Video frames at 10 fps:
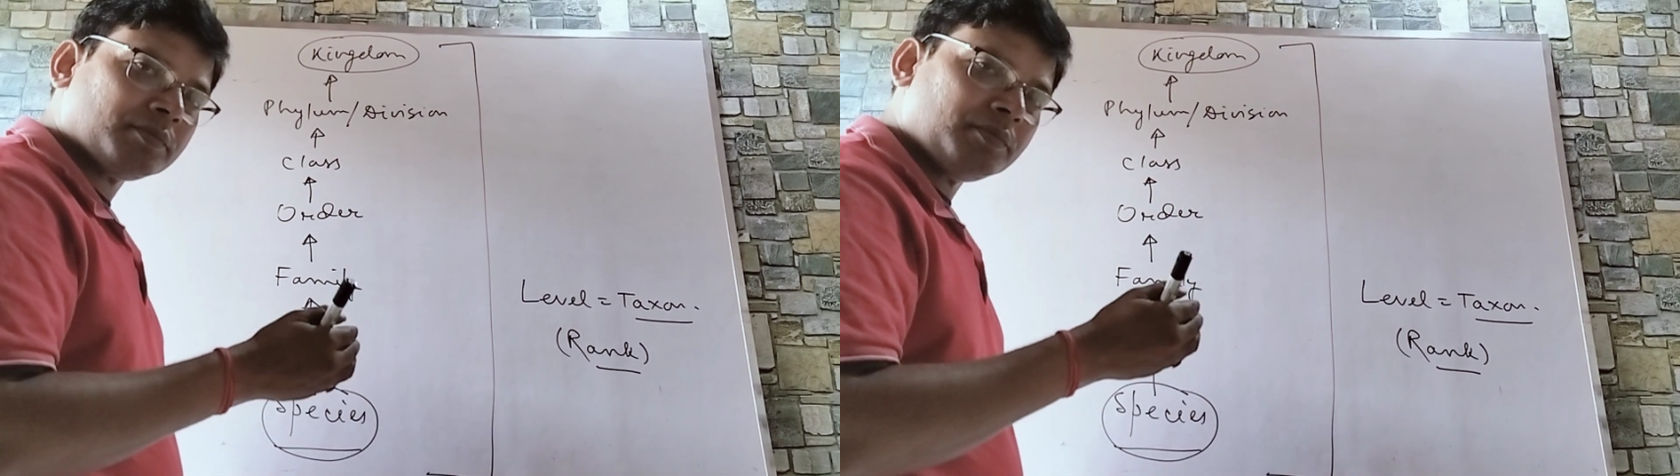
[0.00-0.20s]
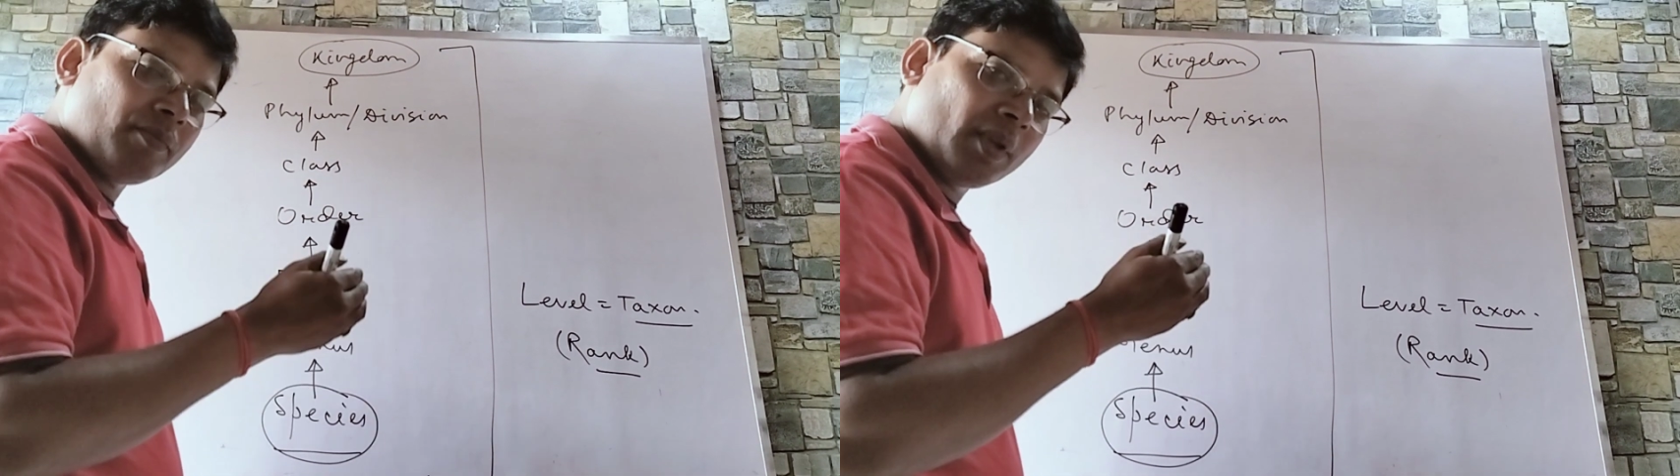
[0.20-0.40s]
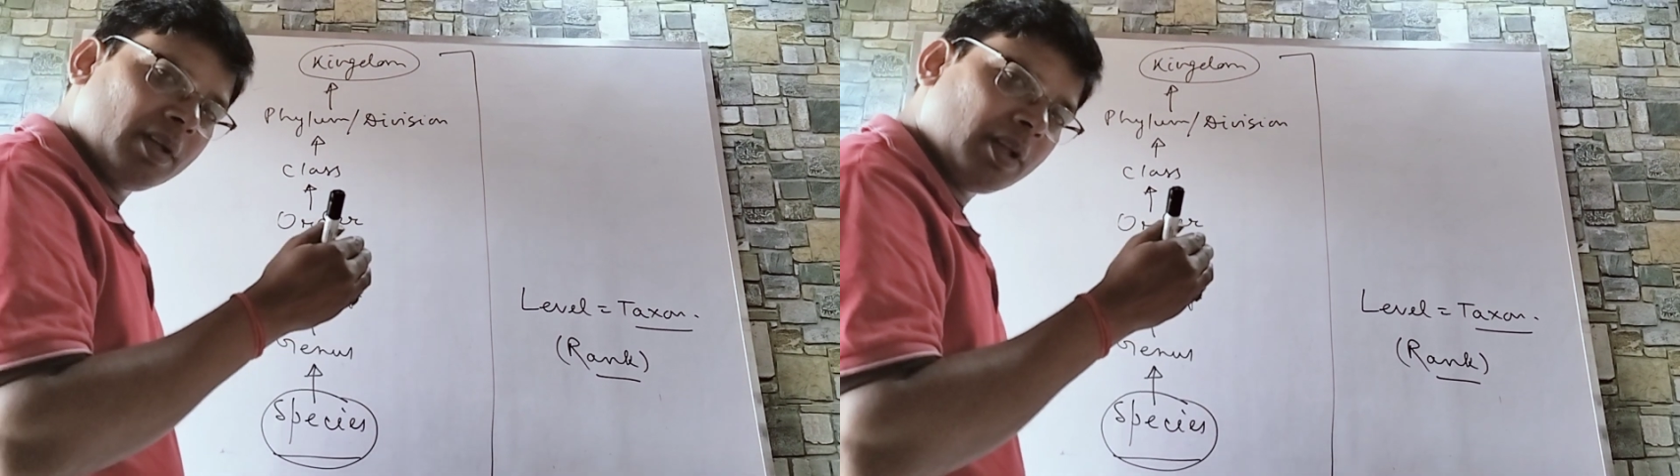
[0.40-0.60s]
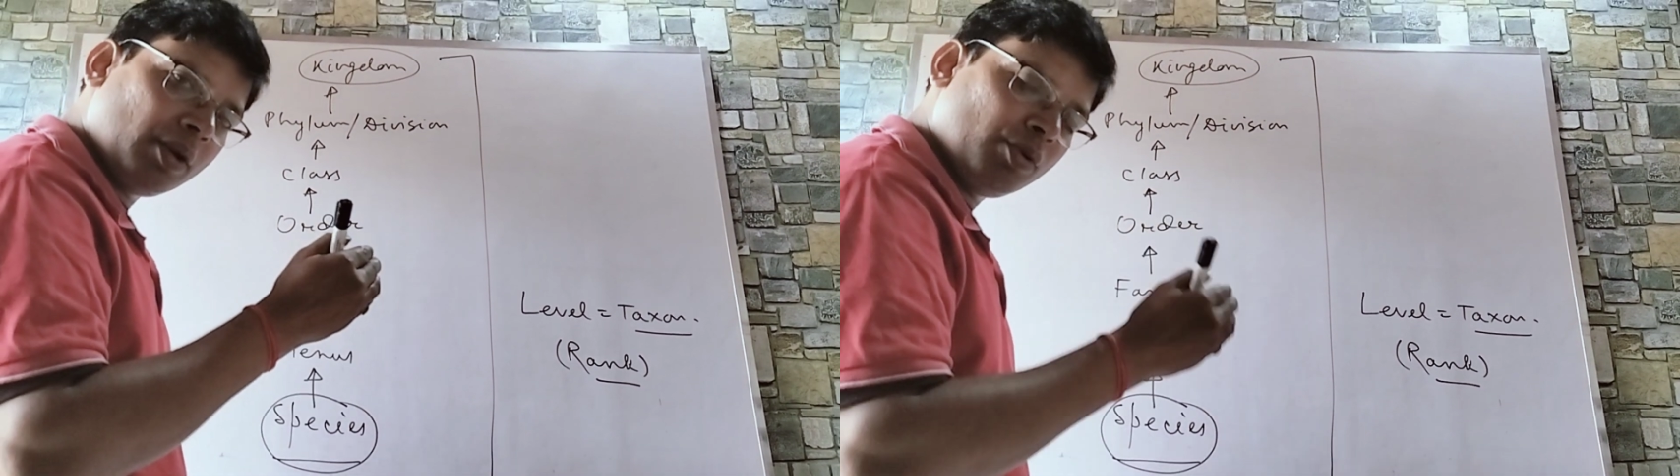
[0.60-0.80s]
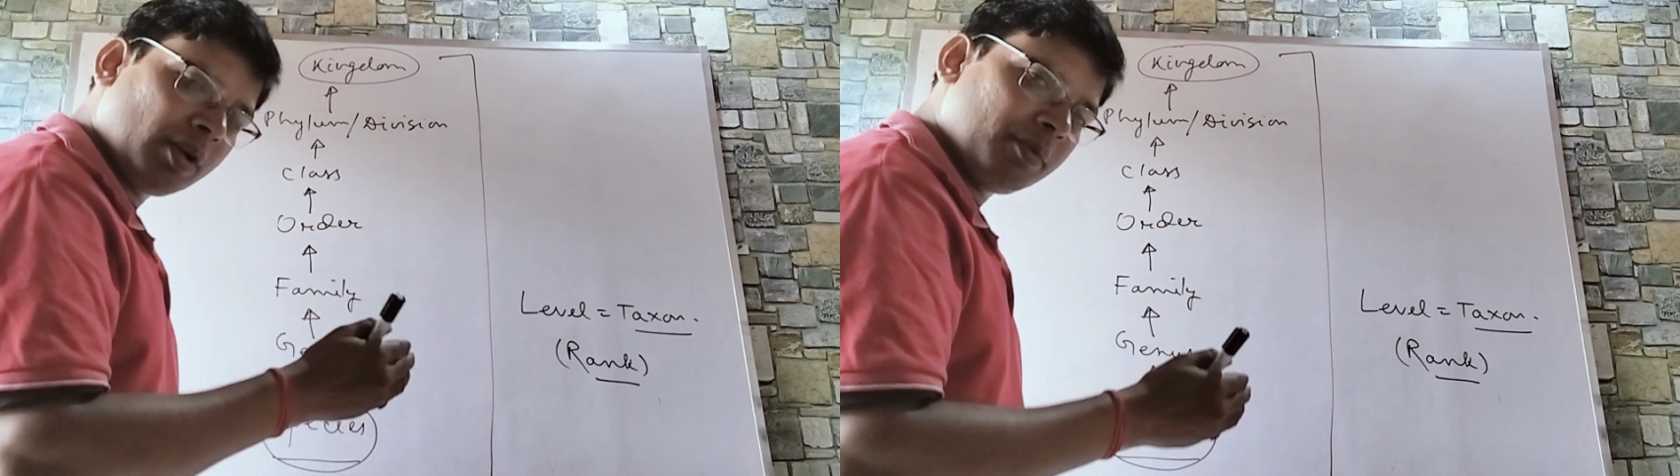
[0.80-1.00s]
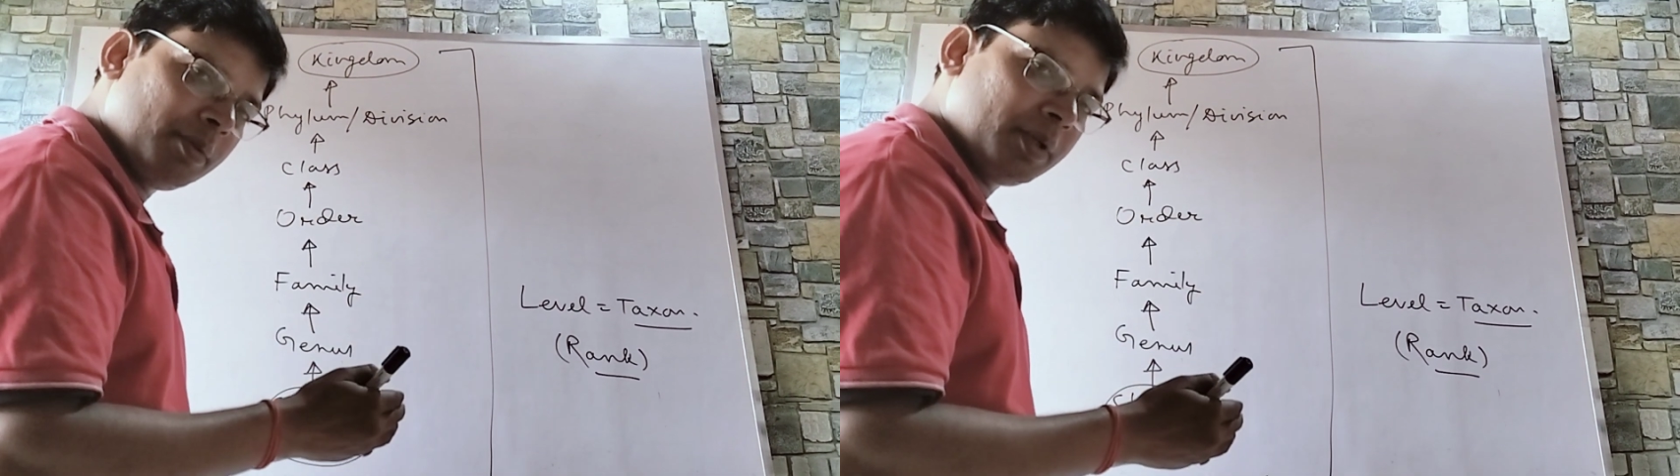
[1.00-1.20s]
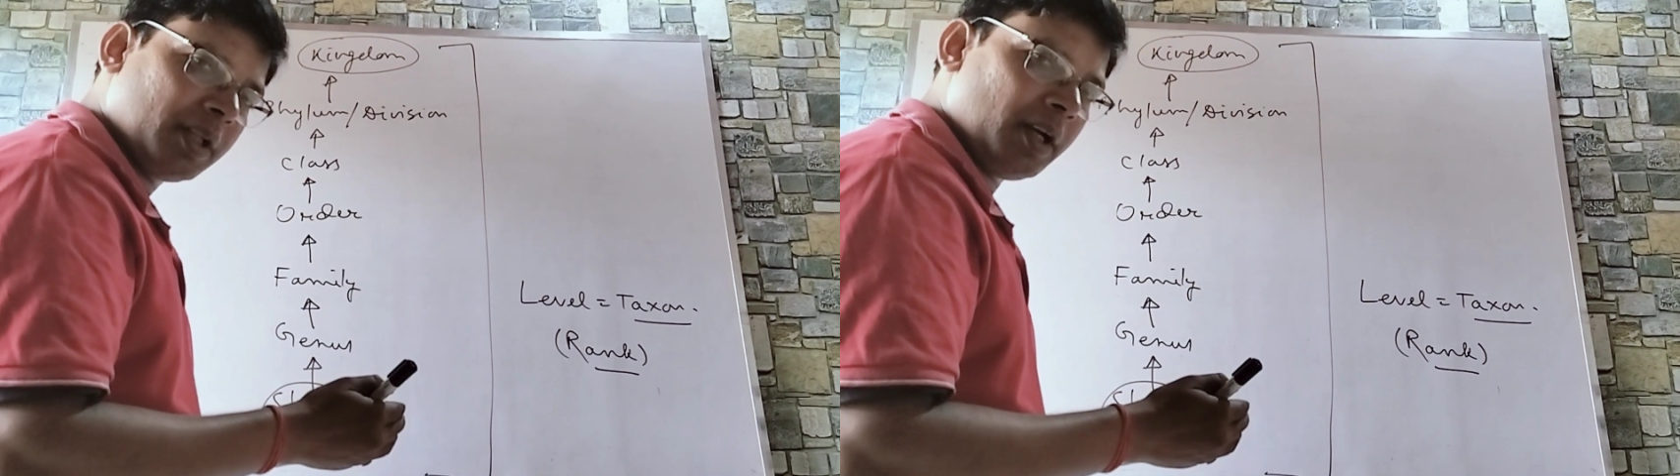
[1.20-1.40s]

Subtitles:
the lower will be the